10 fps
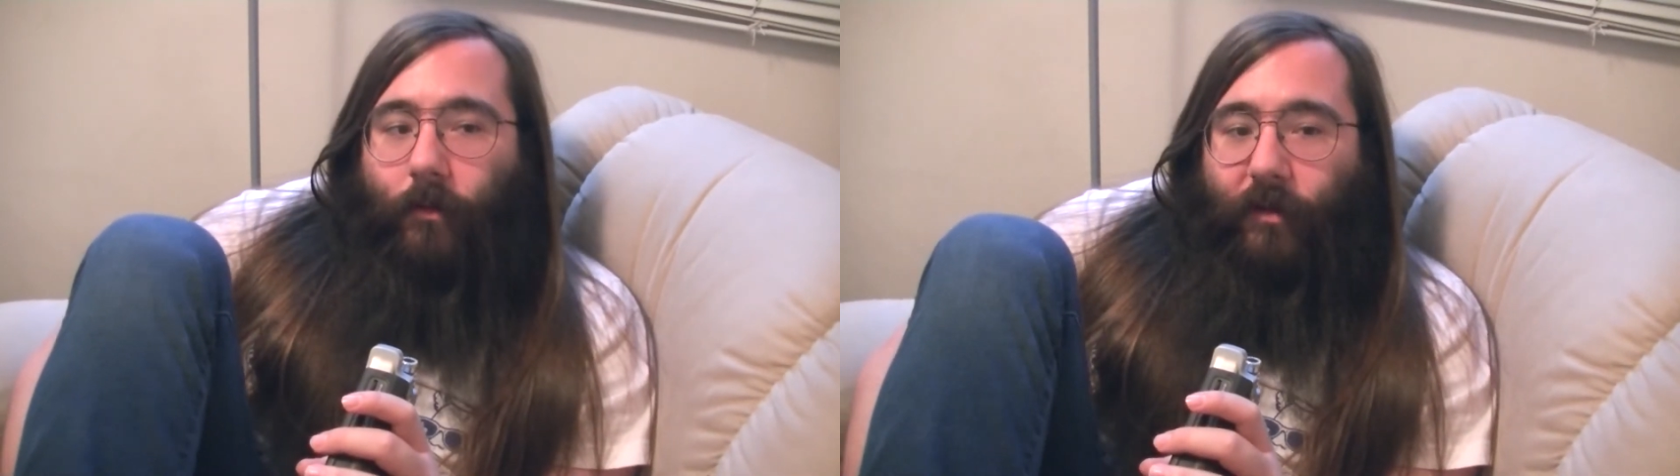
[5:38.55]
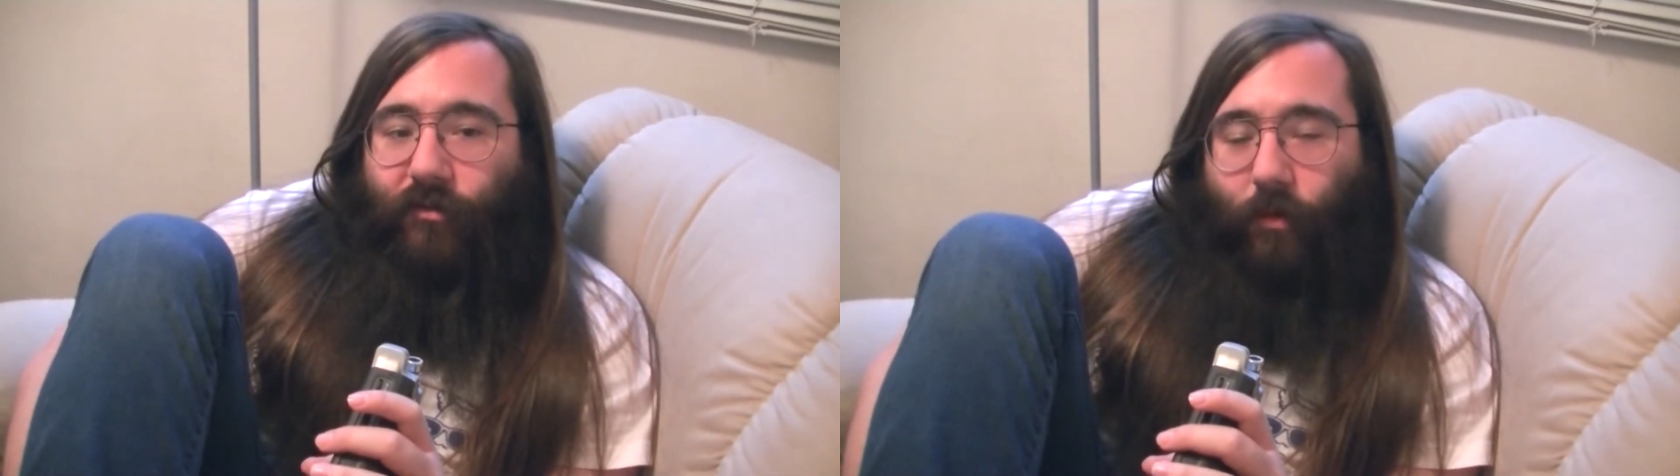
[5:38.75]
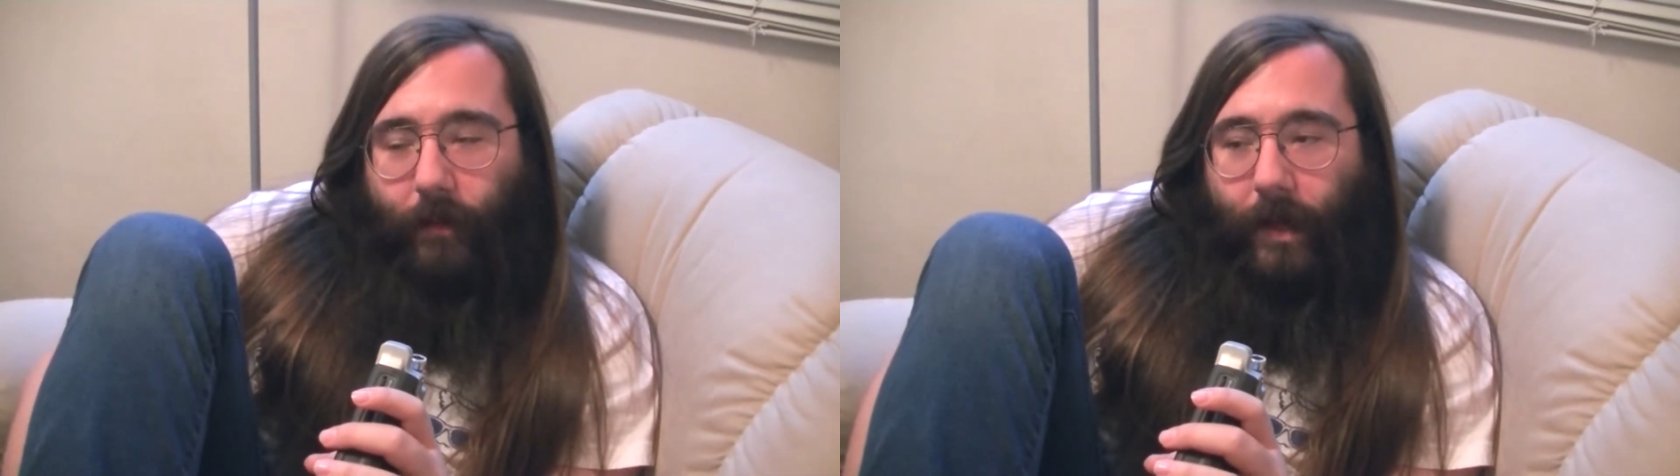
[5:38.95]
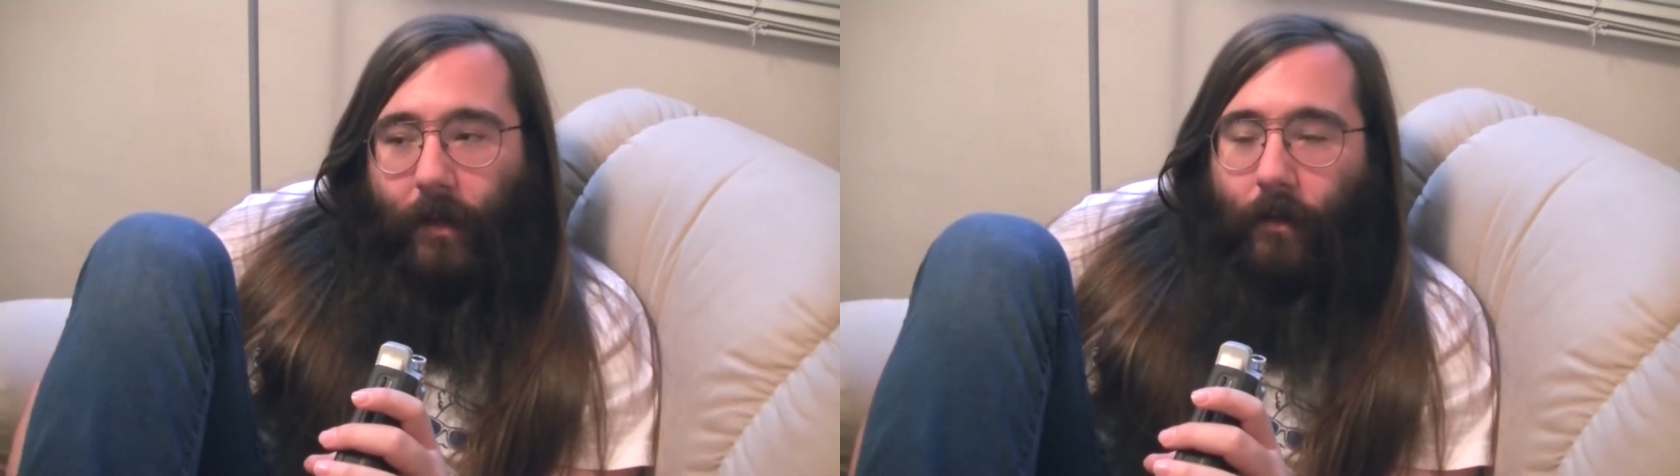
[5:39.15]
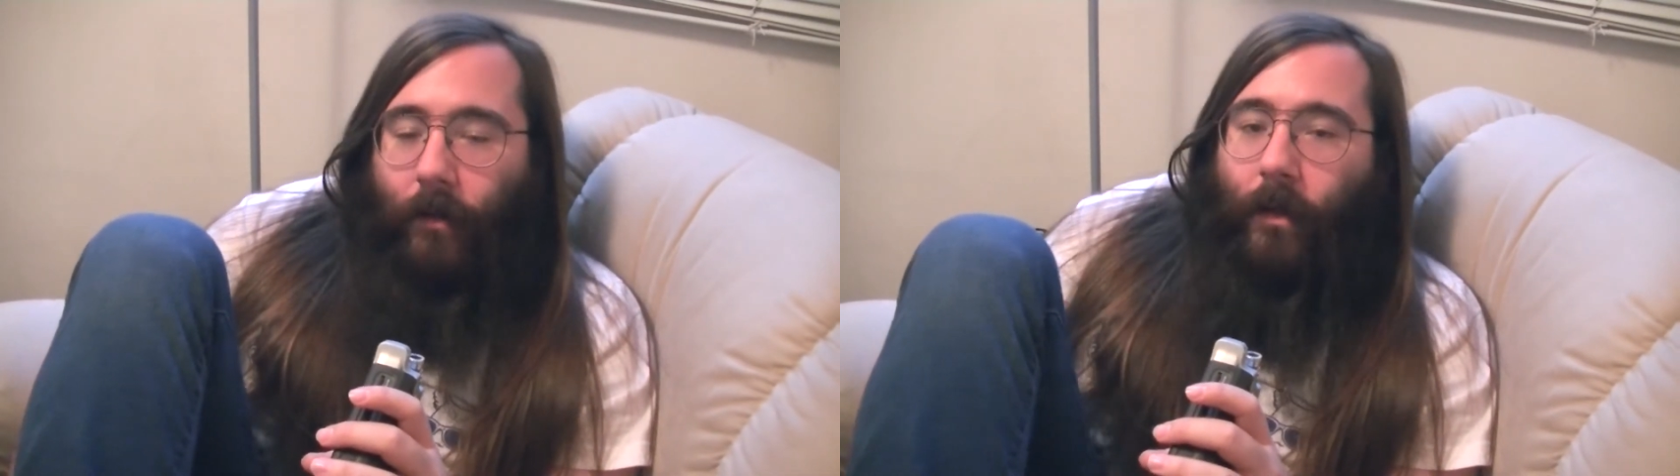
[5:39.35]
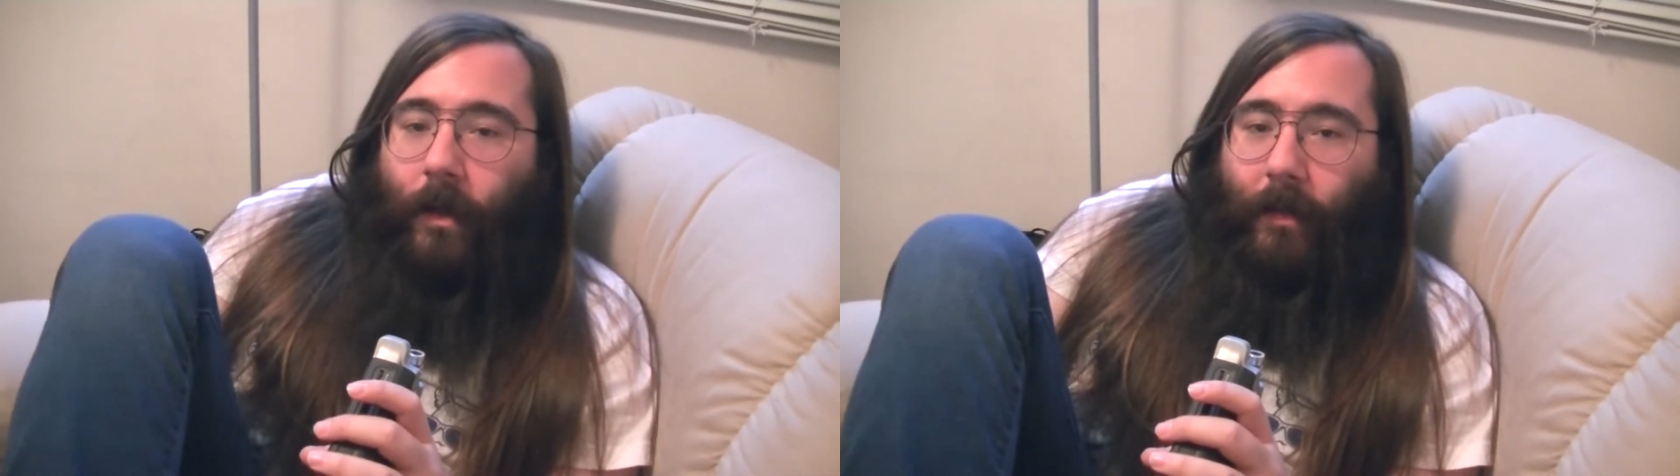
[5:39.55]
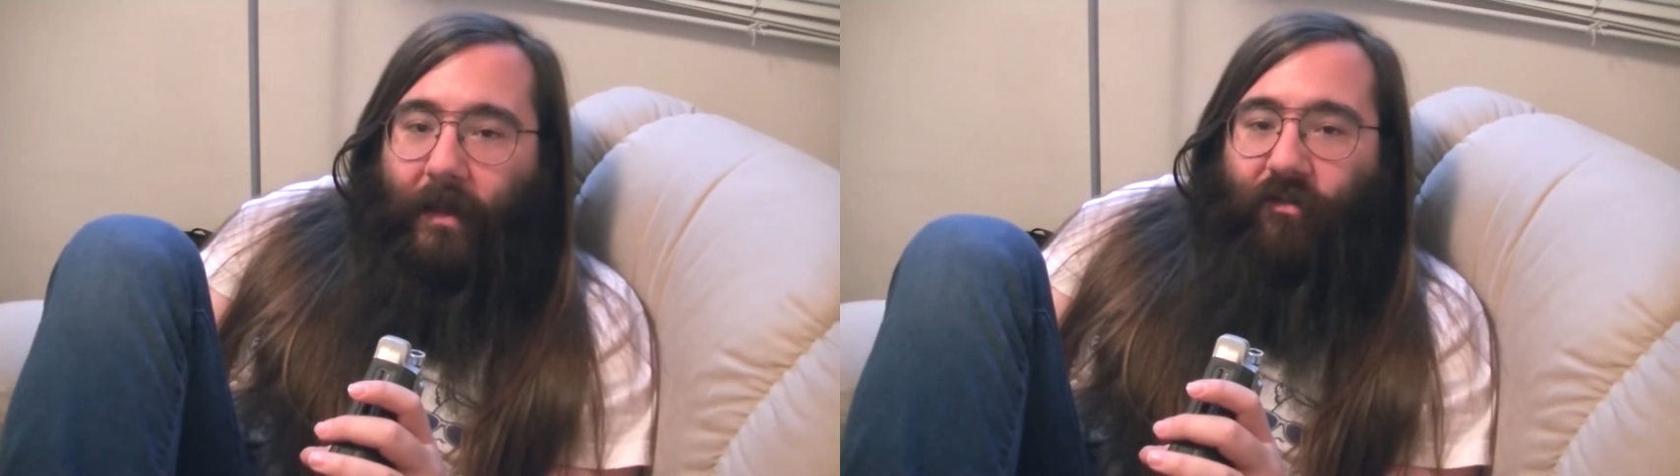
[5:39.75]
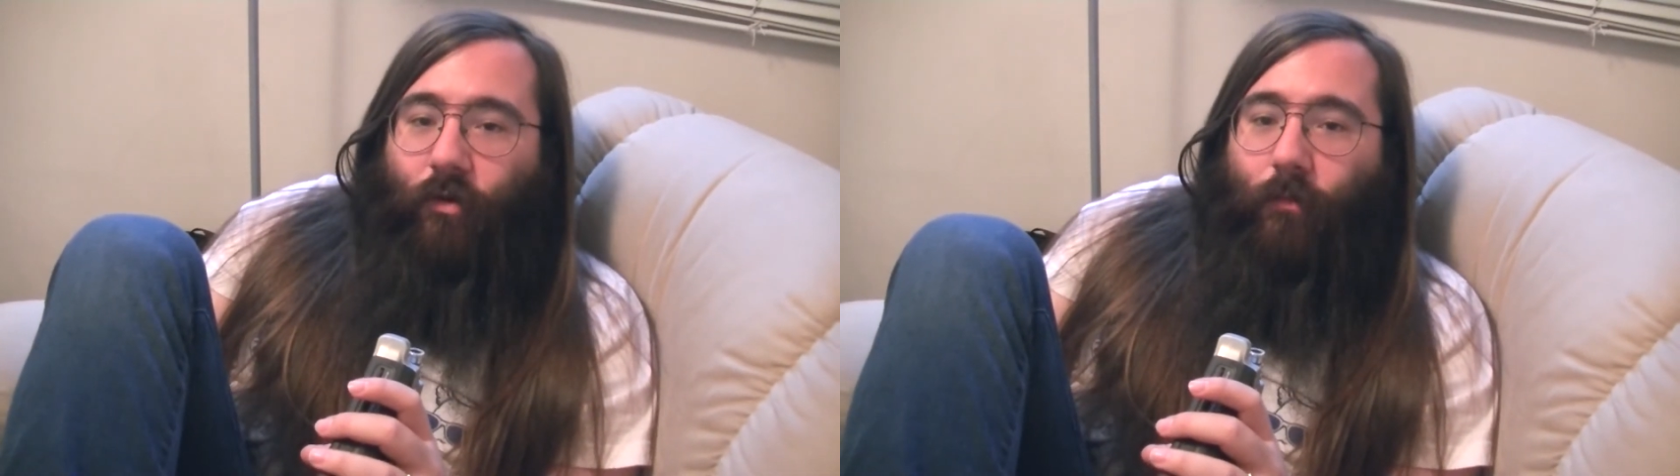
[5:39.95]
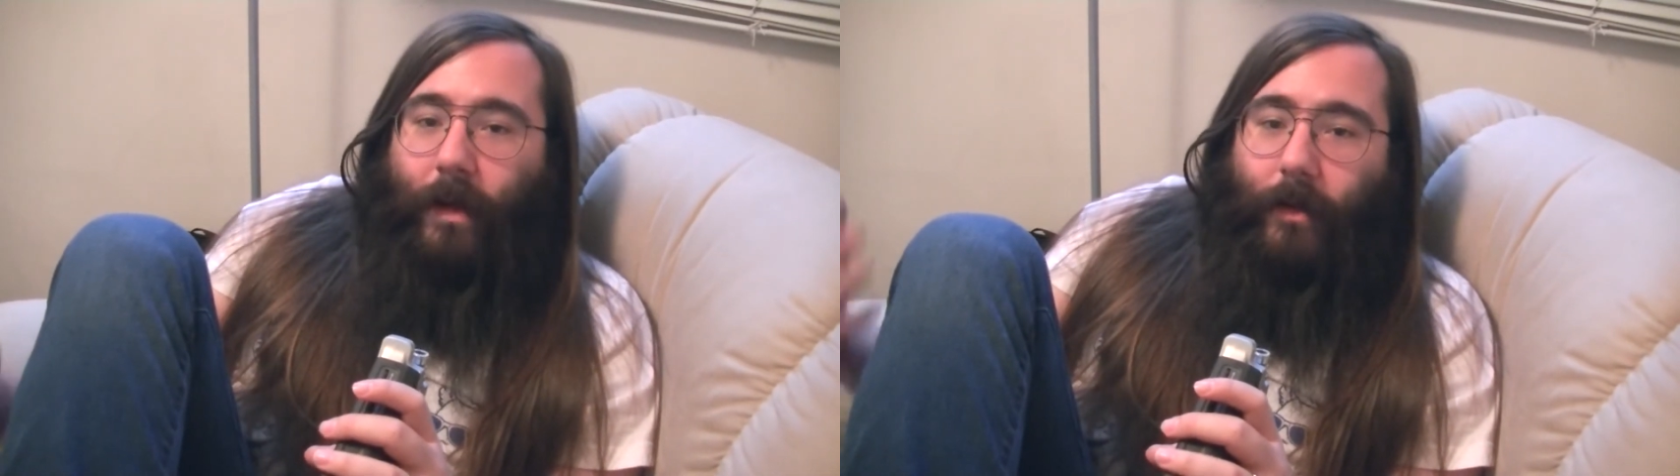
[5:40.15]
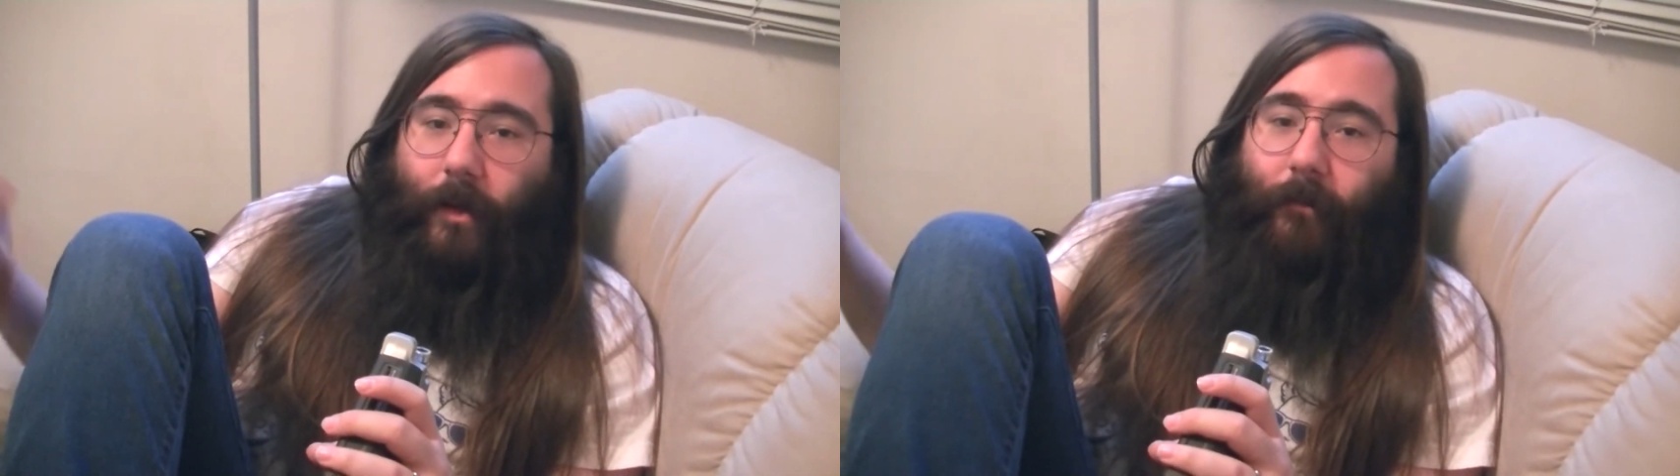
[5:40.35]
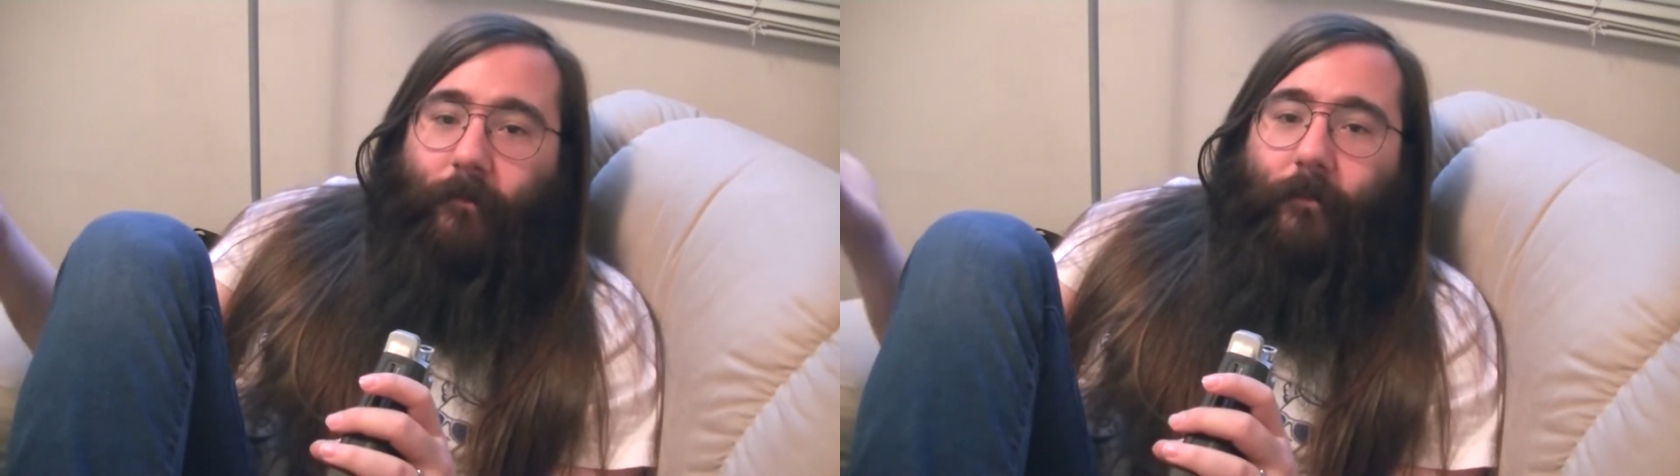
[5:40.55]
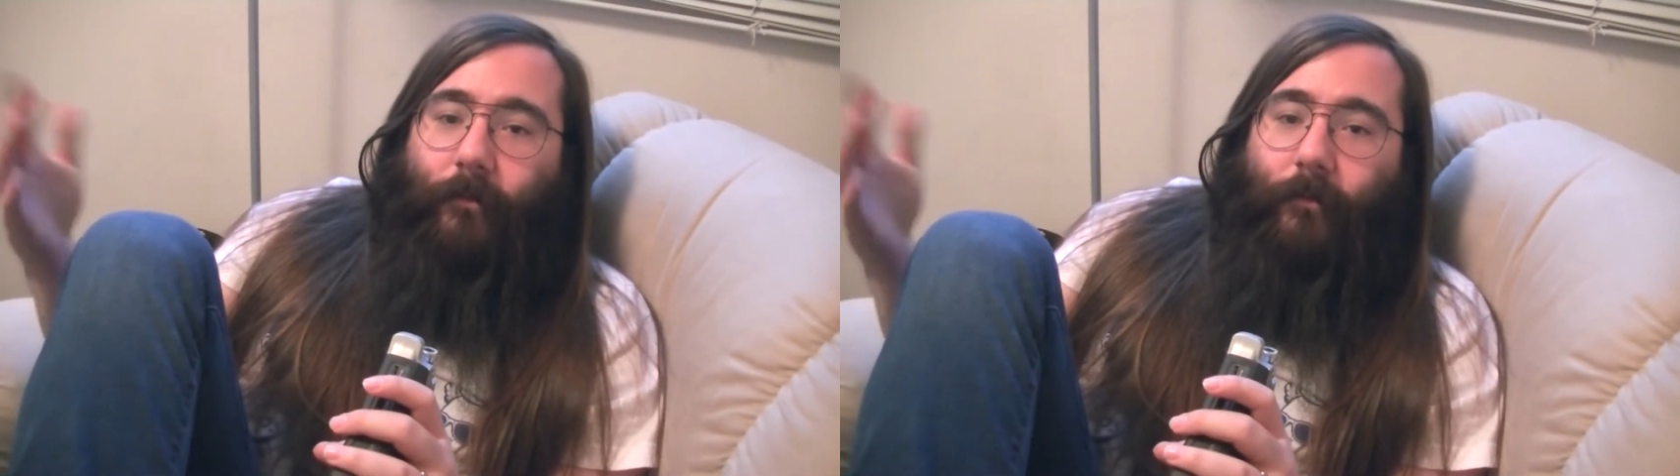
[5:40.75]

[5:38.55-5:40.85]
That showed that, and that showed my love